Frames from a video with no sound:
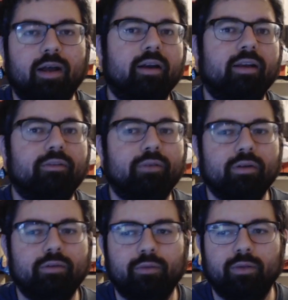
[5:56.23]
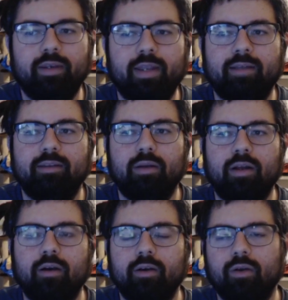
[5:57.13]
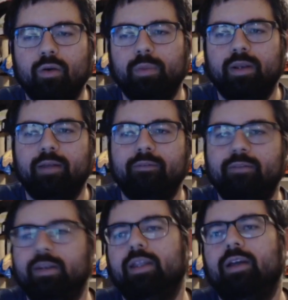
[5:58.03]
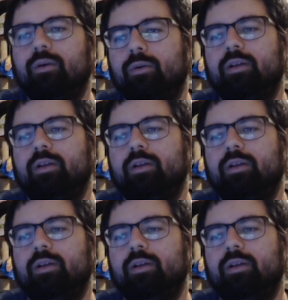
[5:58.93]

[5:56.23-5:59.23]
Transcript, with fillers: August 1st for the next card opening video.